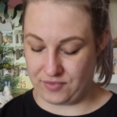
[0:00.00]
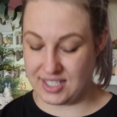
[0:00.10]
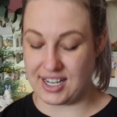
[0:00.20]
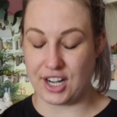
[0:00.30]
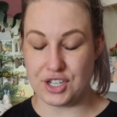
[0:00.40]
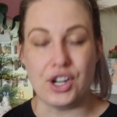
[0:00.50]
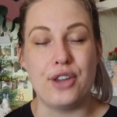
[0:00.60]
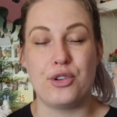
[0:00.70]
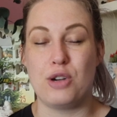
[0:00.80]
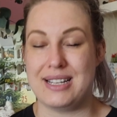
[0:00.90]
starting to
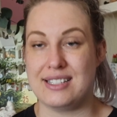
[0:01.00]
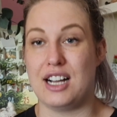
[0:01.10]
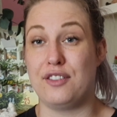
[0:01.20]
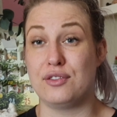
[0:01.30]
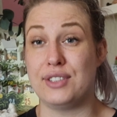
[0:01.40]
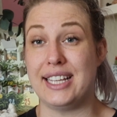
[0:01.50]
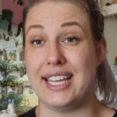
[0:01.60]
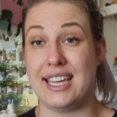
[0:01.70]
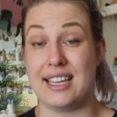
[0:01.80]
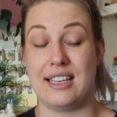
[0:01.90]
go through all my stuff
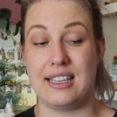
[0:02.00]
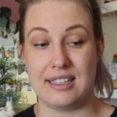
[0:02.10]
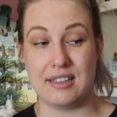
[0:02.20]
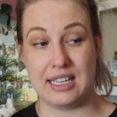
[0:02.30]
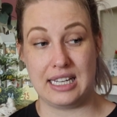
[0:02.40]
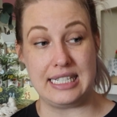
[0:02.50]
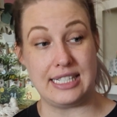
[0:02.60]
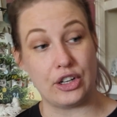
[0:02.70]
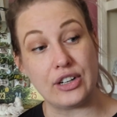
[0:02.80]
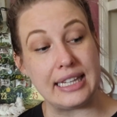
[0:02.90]
really
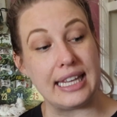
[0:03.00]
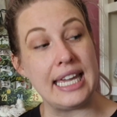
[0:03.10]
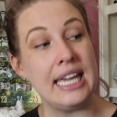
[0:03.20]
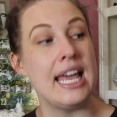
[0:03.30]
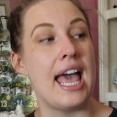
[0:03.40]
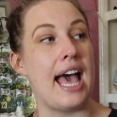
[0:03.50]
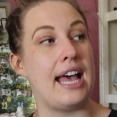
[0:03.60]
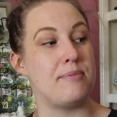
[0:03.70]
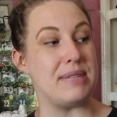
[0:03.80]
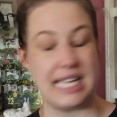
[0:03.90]
considerately
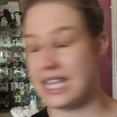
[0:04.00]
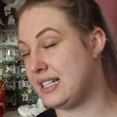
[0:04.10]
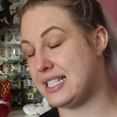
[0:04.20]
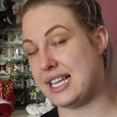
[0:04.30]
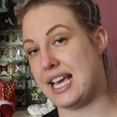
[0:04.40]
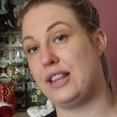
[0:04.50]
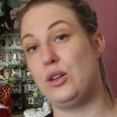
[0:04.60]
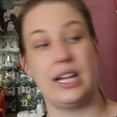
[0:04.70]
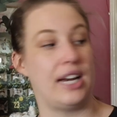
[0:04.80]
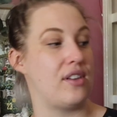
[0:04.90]
and meticulously and
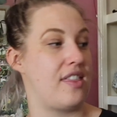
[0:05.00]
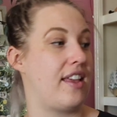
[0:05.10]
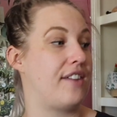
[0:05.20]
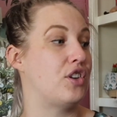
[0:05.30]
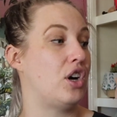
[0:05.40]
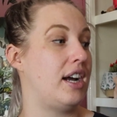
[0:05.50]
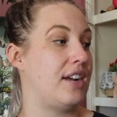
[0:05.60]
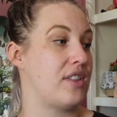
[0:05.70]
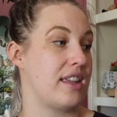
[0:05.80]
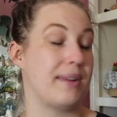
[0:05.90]
look at everything that I've got,
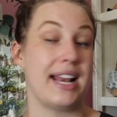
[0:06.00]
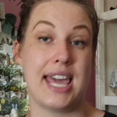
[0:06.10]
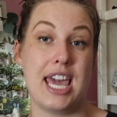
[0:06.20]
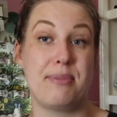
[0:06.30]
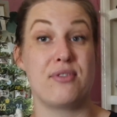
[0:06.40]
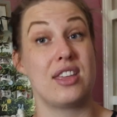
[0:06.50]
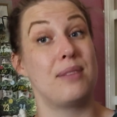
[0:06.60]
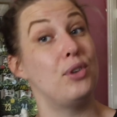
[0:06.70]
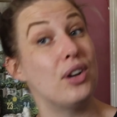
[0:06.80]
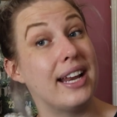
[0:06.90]
everything I'm going to keep, everything
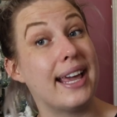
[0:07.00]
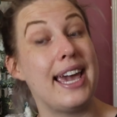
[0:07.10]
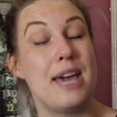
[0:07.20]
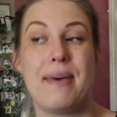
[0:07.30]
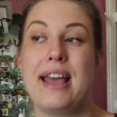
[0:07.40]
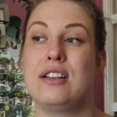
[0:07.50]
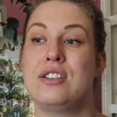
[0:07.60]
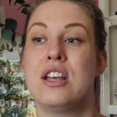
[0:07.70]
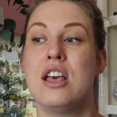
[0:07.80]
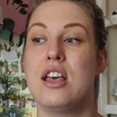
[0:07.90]
I'm not going to keep,
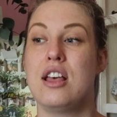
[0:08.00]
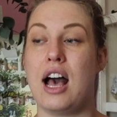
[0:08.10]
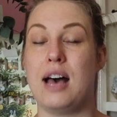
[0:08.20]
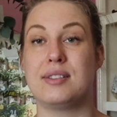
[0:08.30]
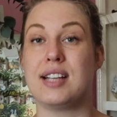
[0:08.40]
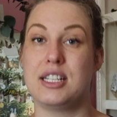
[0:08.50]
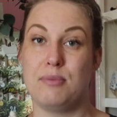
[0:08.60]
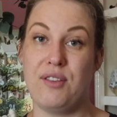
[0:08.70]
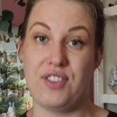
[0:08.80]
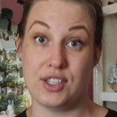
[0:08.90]
and start
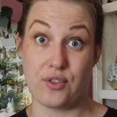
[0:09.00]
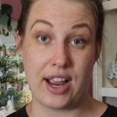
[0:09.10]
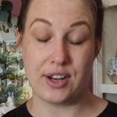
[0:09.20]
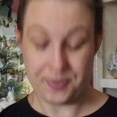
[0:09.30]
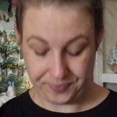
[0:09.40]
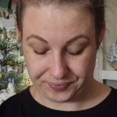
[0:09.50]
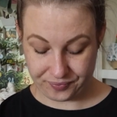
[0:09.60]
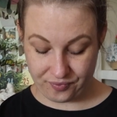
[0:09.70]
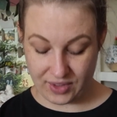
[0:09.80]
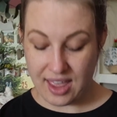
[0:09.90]
to move things around.
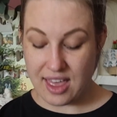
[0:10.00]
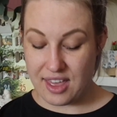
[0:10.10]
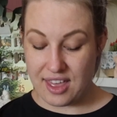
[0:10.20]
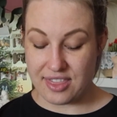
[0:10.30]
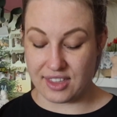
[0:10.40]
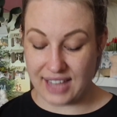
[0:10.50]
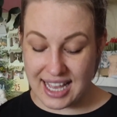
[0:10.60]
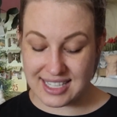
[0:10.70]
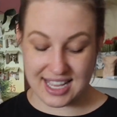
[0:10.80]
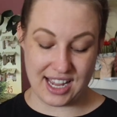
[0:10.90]
The
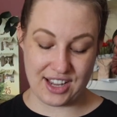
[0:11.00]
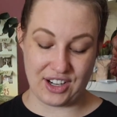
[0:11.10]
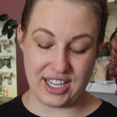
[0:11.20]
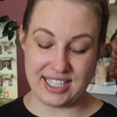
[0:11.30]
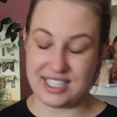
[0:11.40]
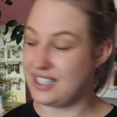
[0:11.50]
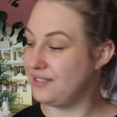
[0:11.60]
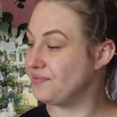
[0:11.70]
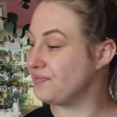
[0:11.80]
last thing I got